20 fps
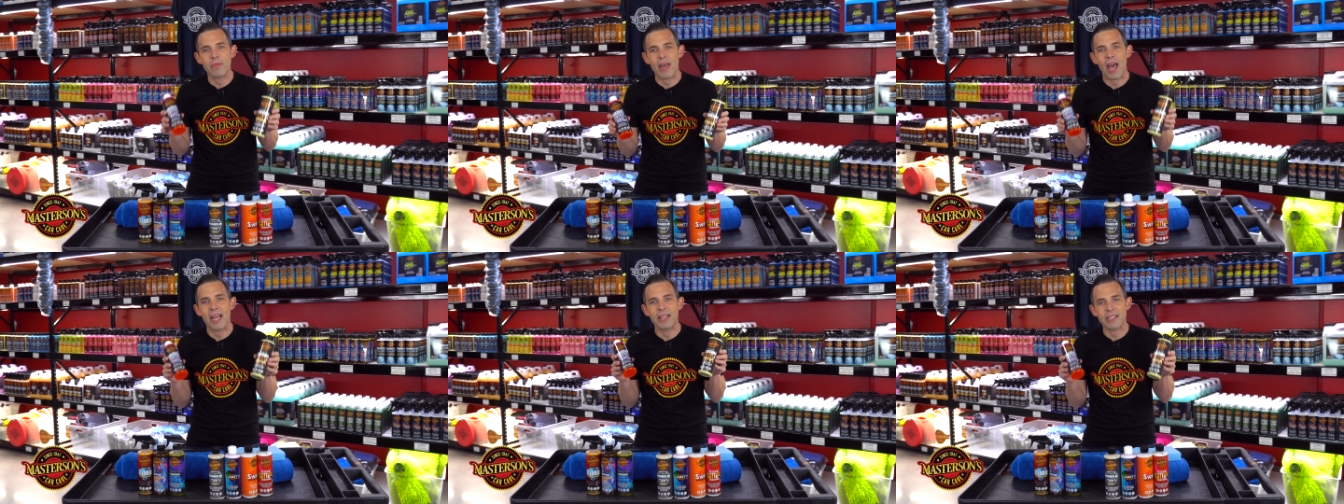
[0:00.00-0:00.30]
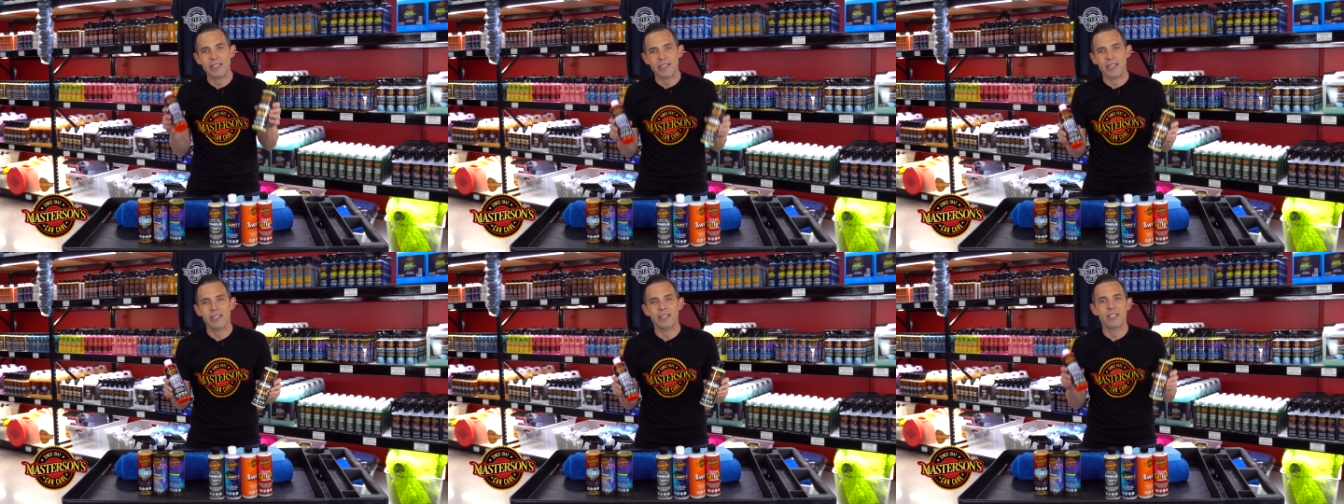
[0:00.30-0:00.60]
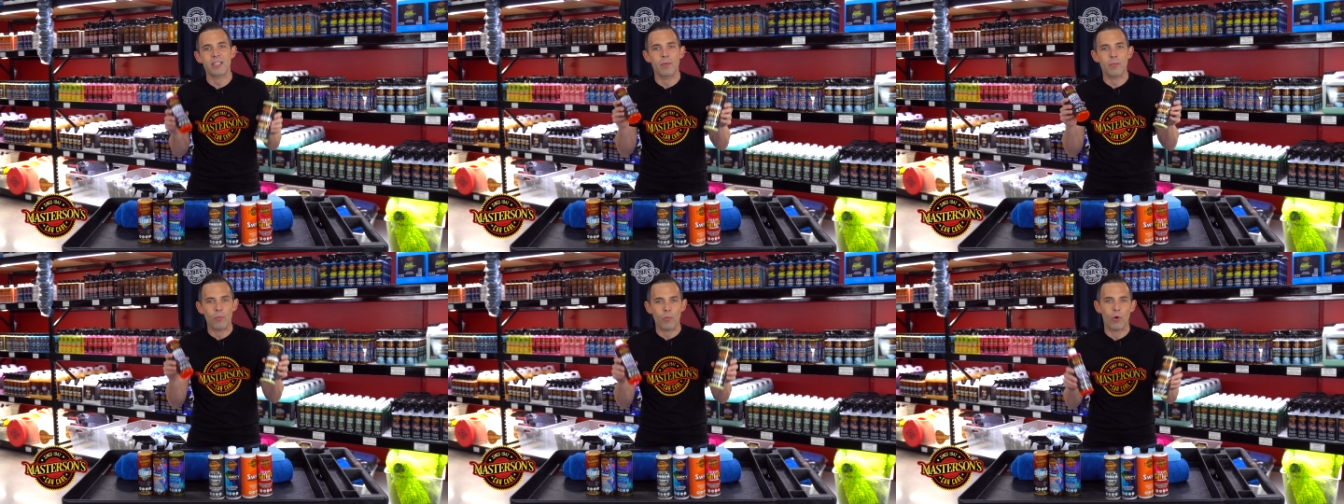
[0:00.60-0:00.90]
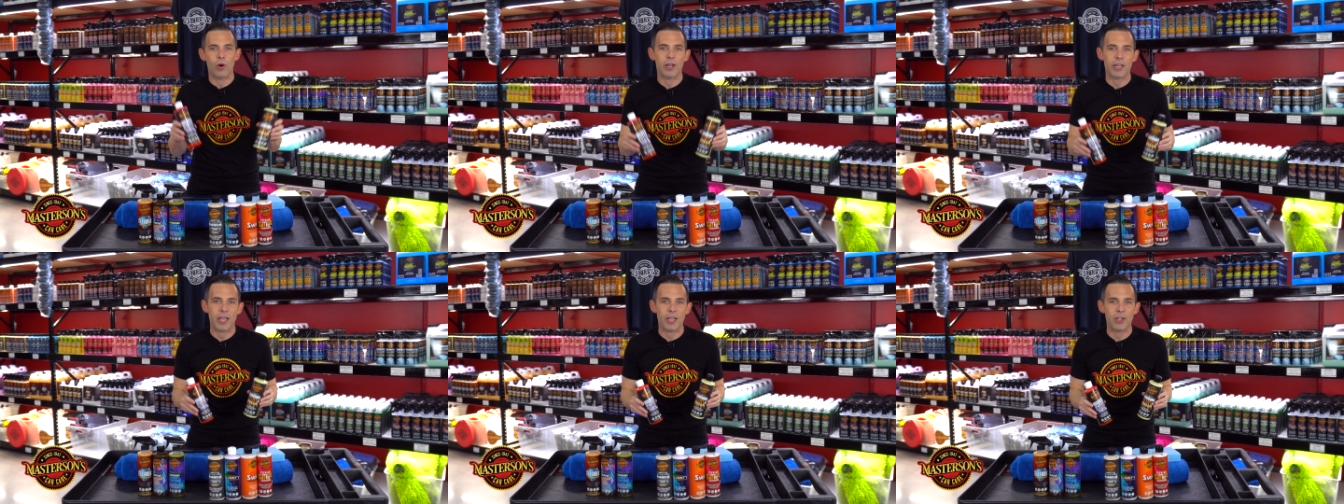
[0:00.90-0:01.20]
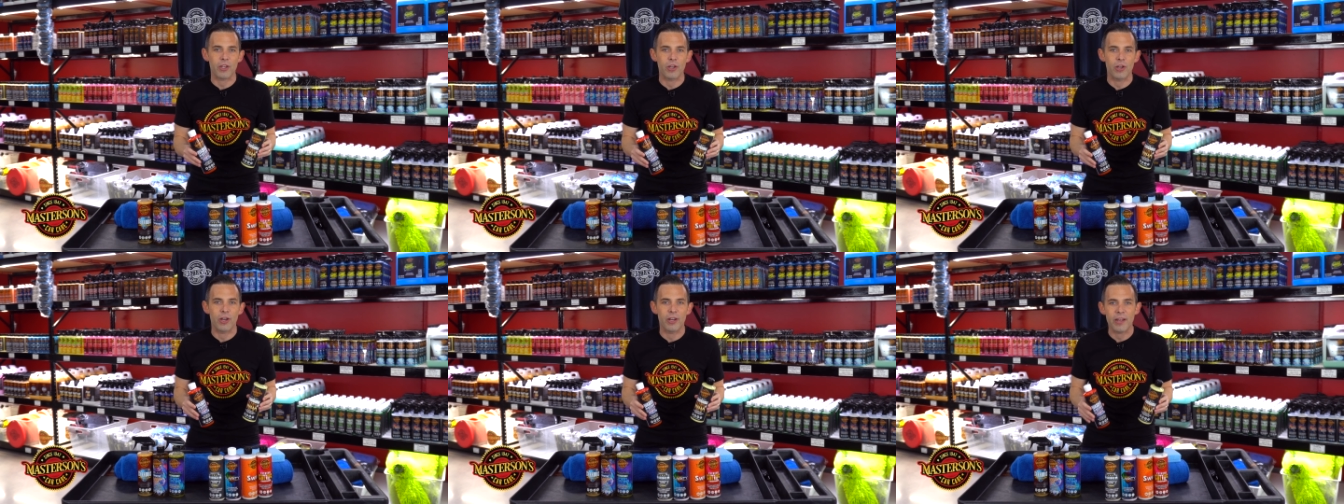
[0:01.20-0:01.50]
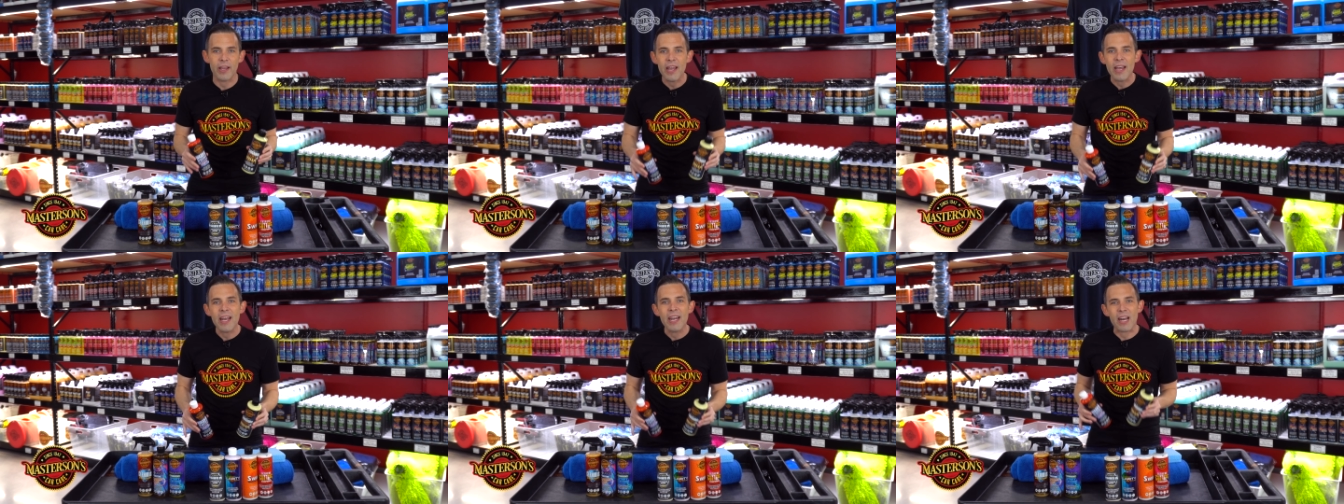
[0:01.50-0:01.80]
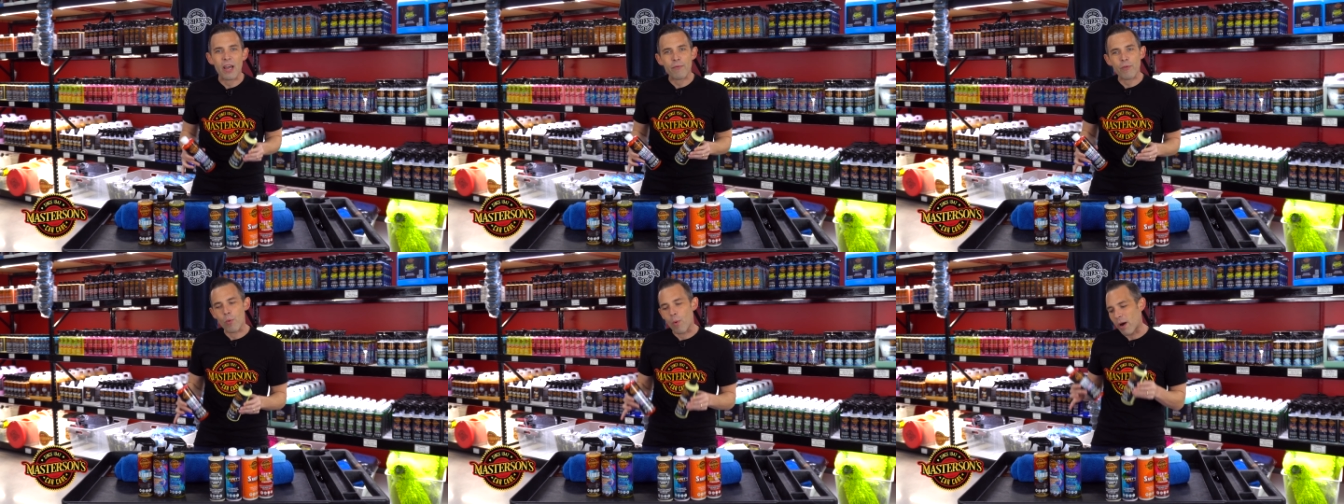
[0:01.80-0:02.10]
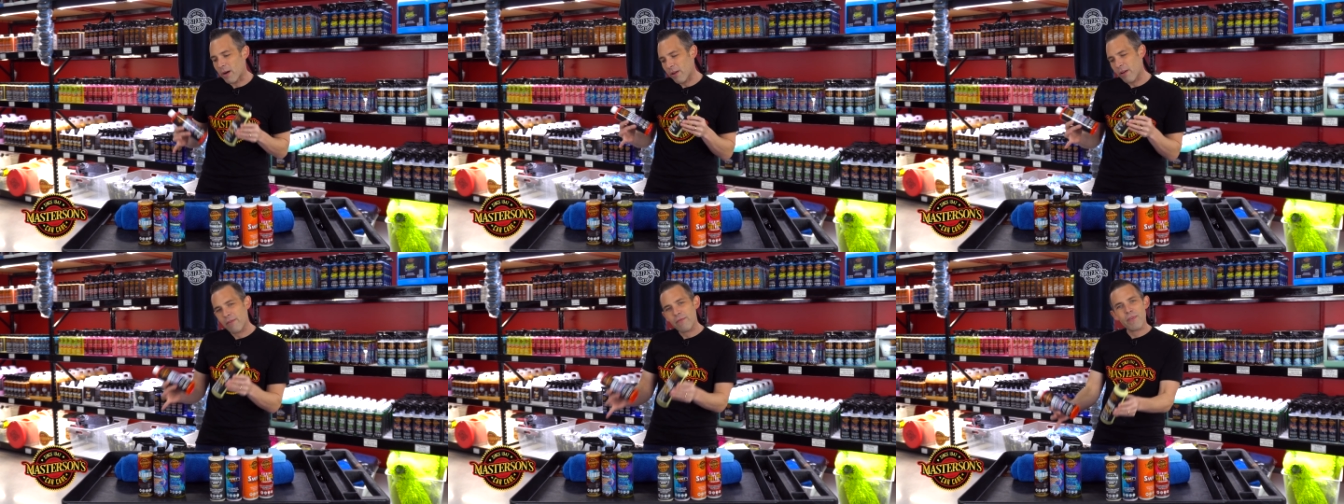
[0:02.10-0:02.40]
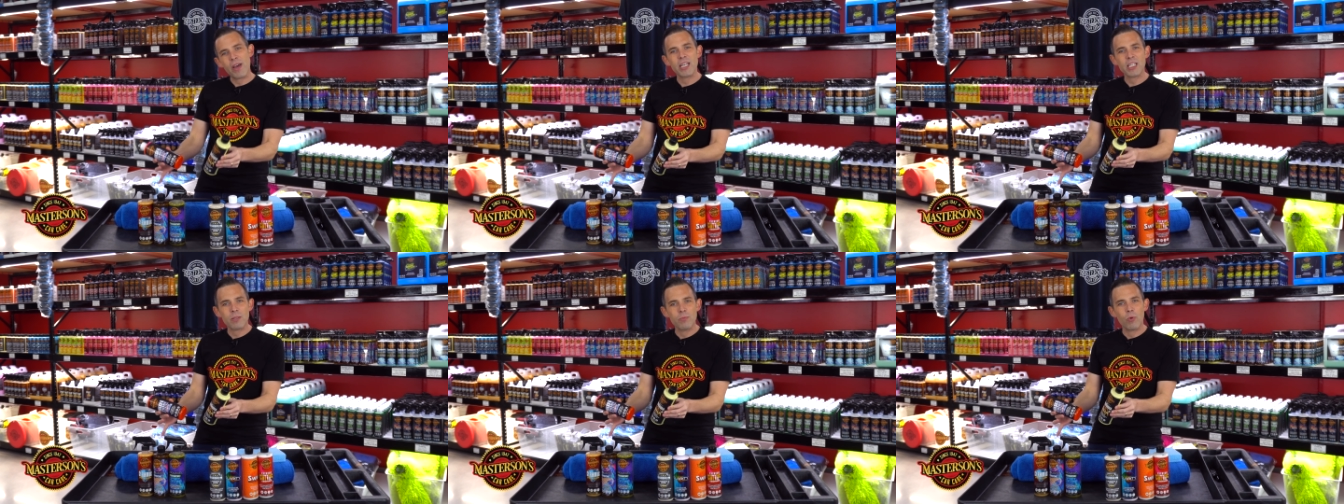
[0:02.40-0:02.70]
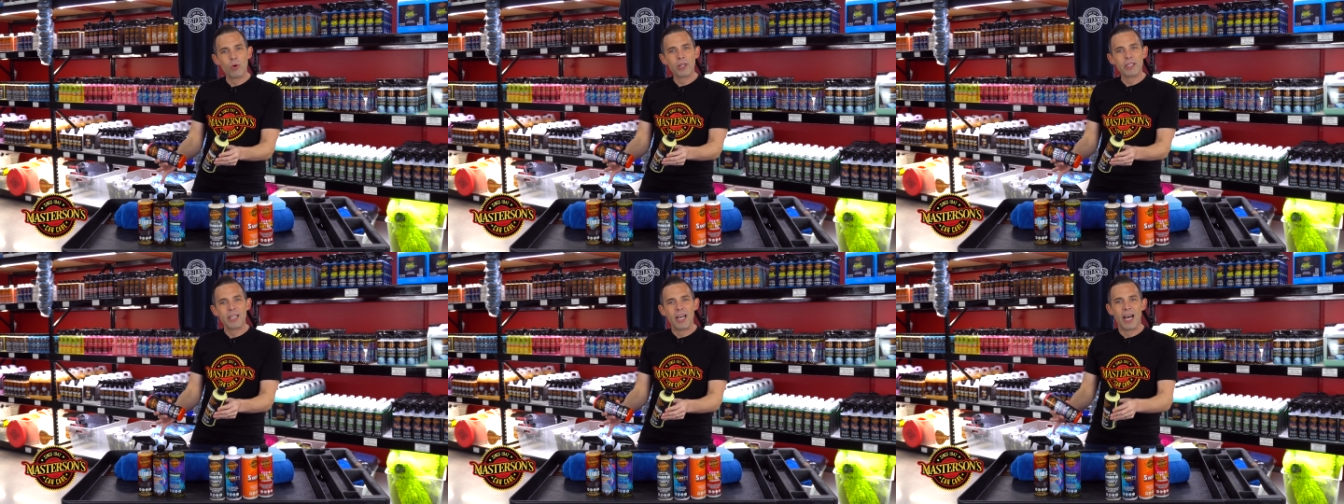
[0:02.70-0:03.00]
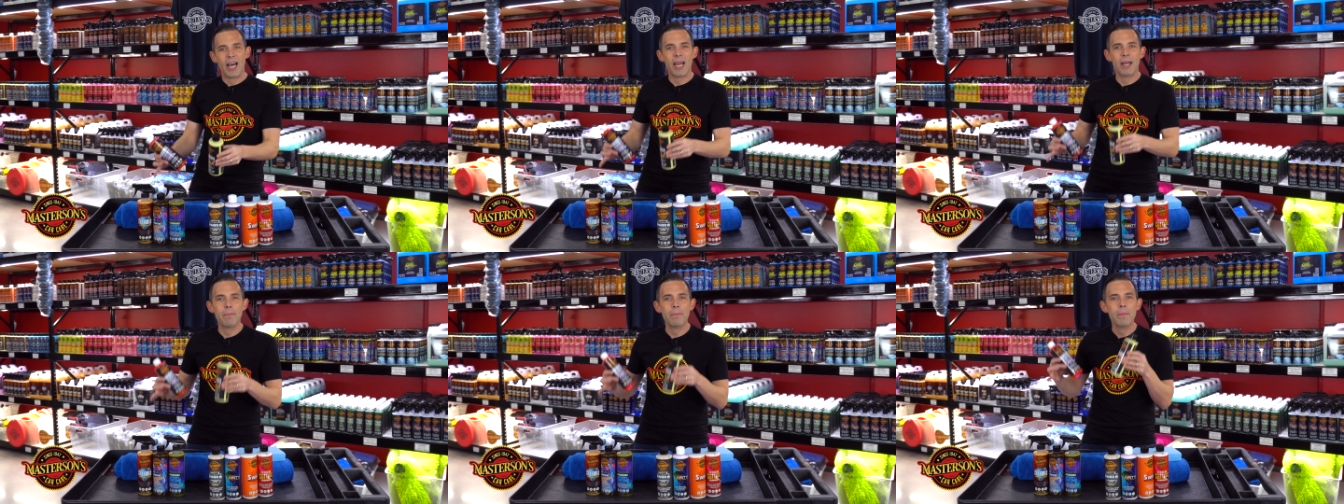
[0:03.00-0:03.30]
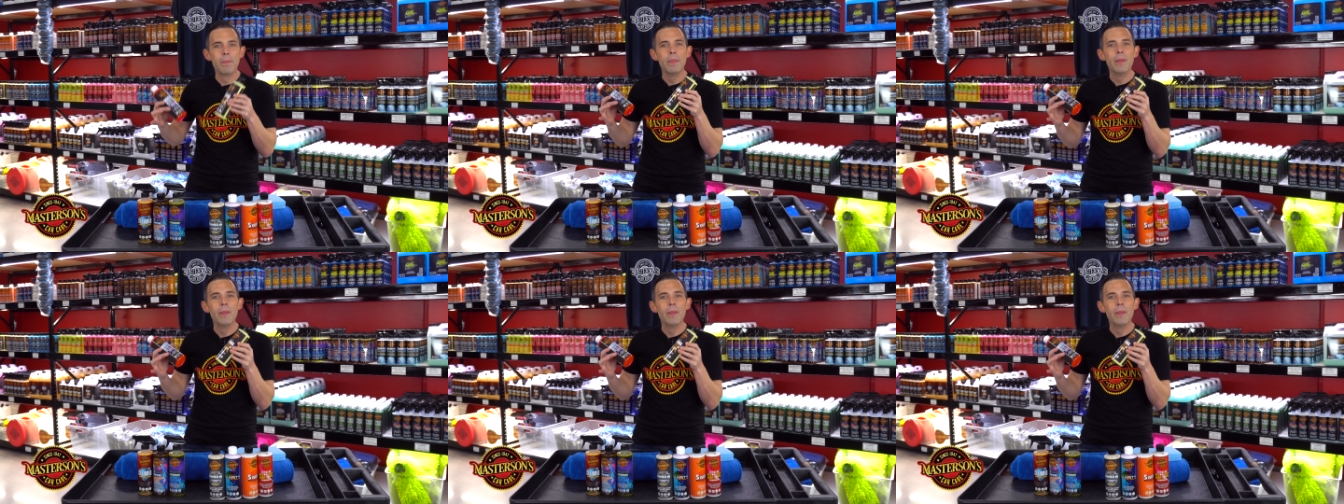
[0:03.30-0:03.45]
that system working good. Now, if you wanna invest more time,